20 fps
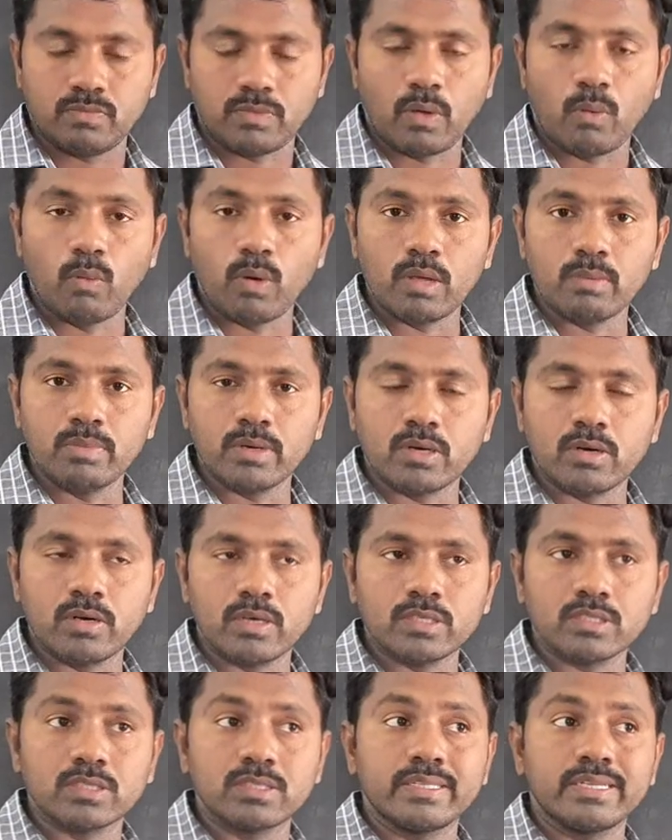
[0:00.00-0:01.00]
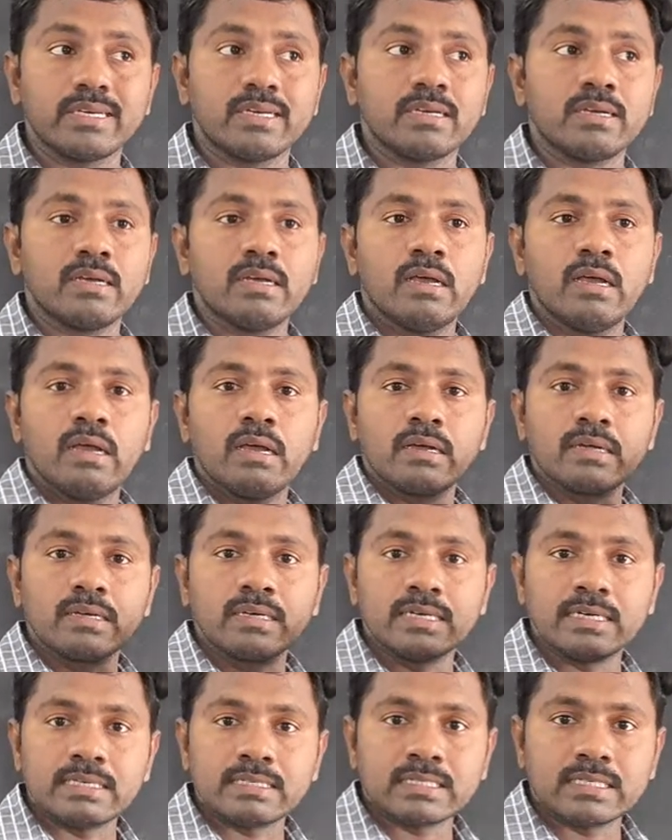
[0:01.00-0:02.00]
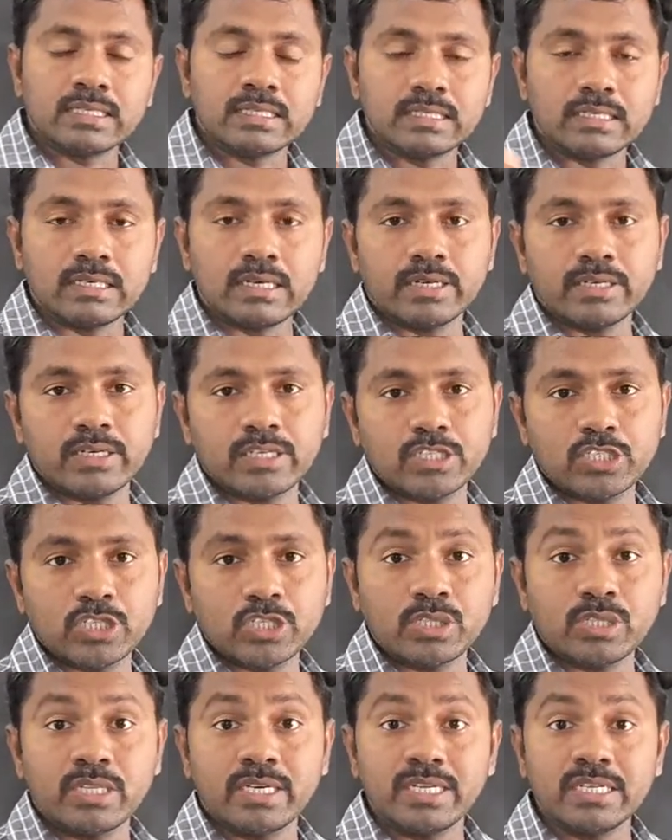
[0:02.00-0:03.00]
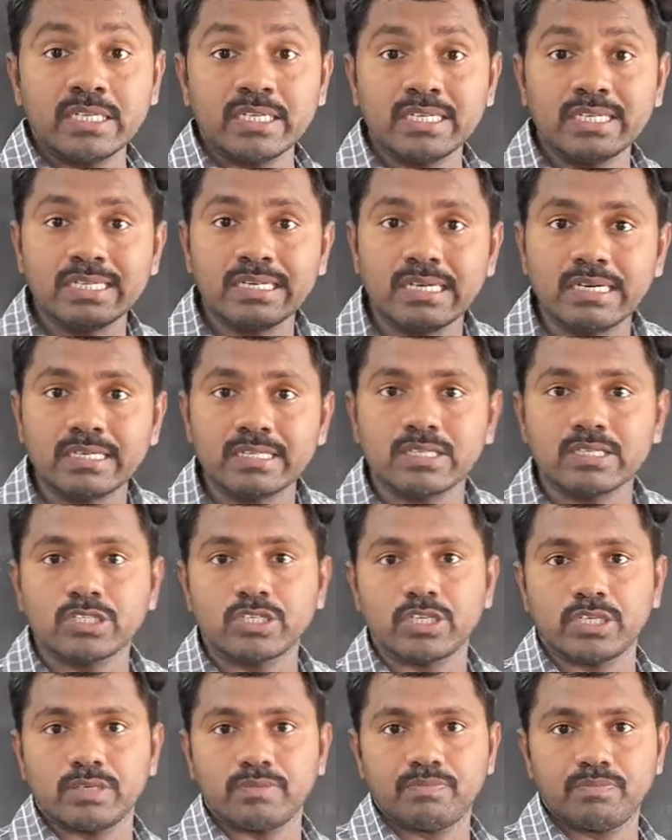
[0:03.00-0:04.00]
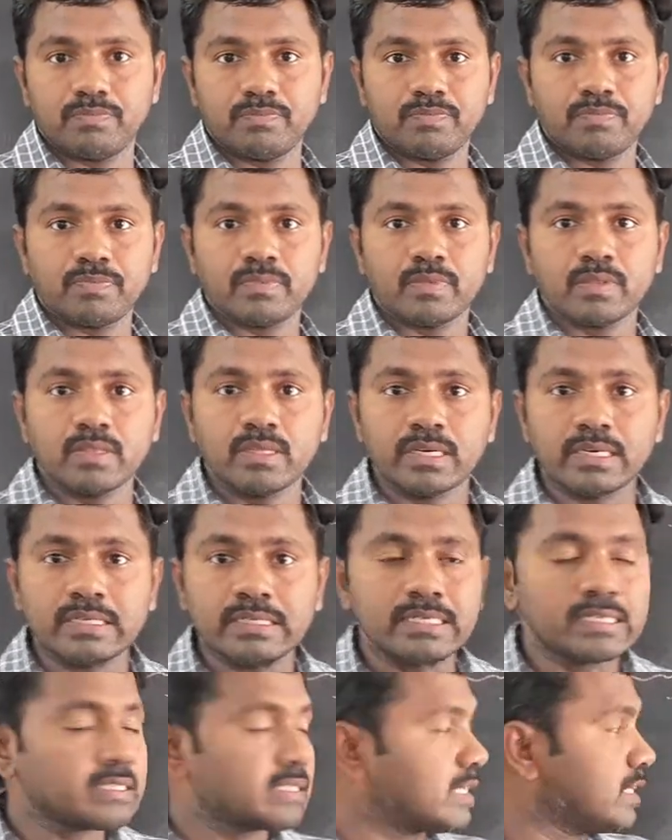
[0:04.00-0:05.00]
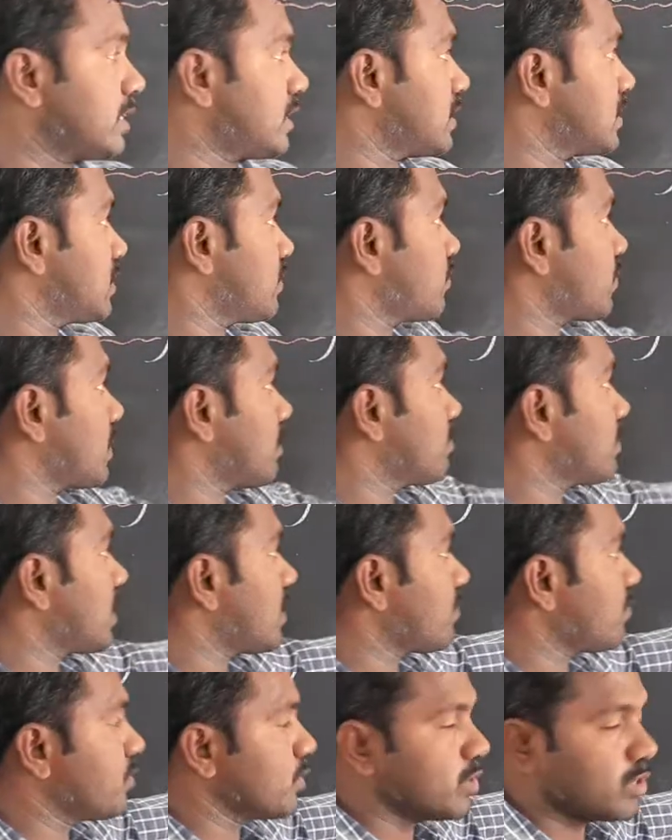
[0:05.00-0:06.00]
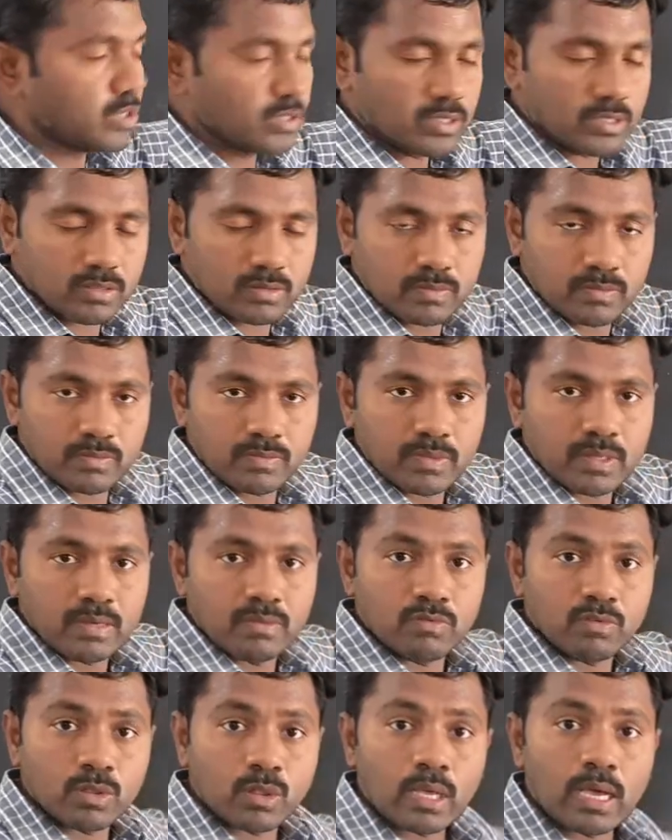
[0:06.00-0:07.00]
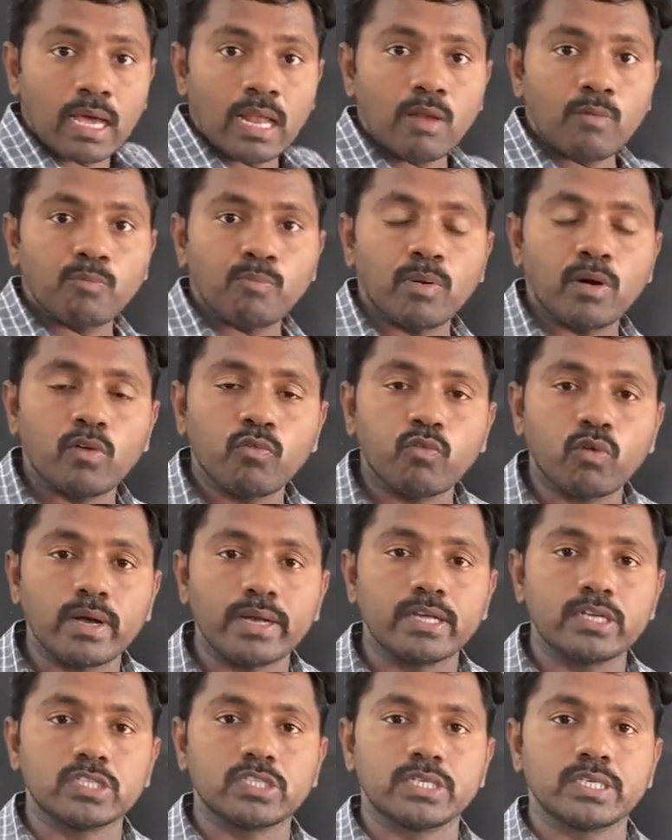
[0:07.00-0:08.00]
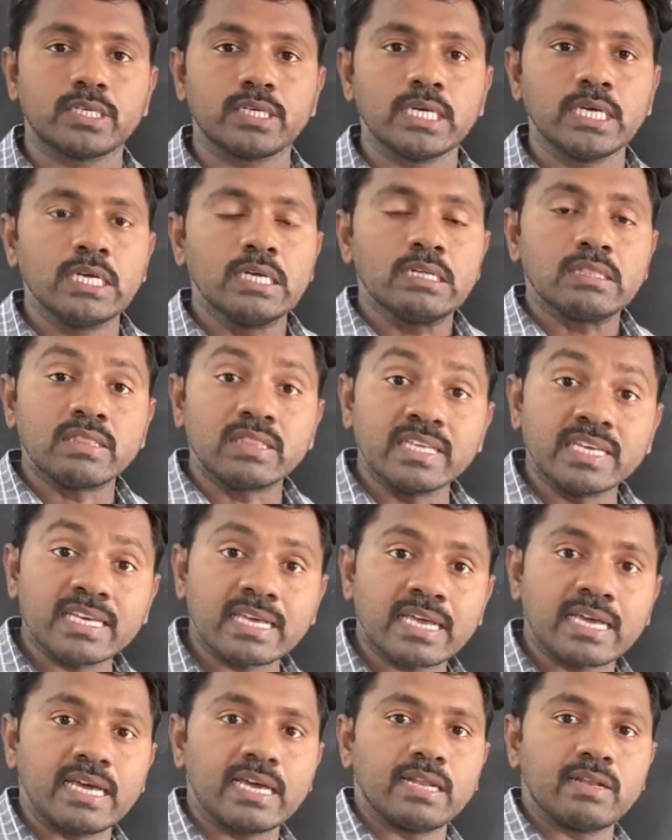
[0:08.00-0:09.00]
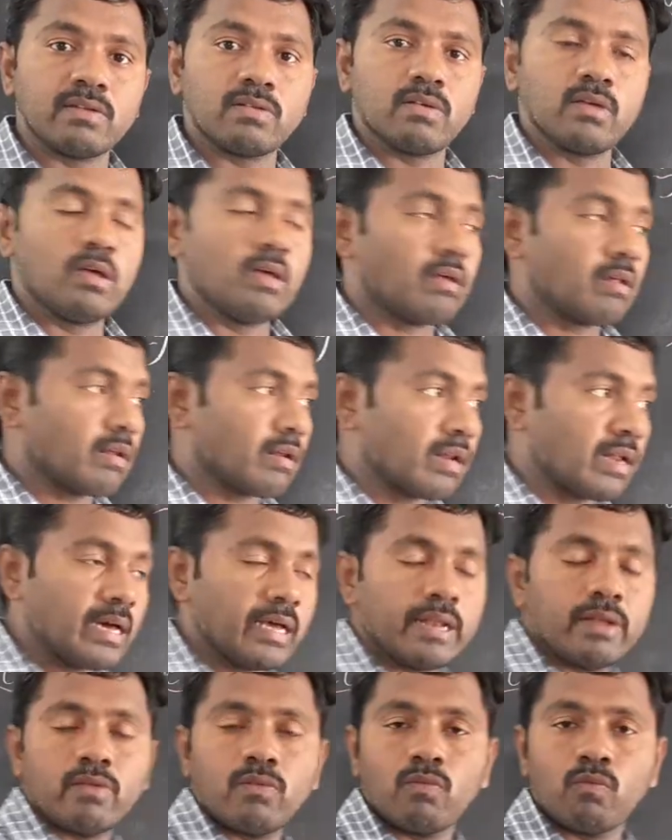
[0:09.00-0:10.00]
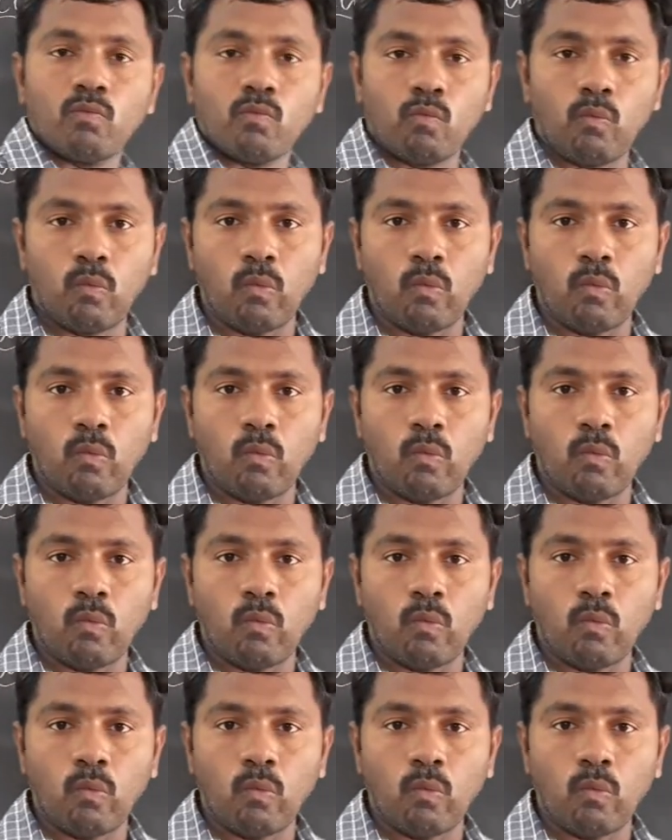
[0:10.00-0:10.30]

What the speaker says: Why? Because they get energy. They need energy. They get energy from the food. With help of energy, they can run,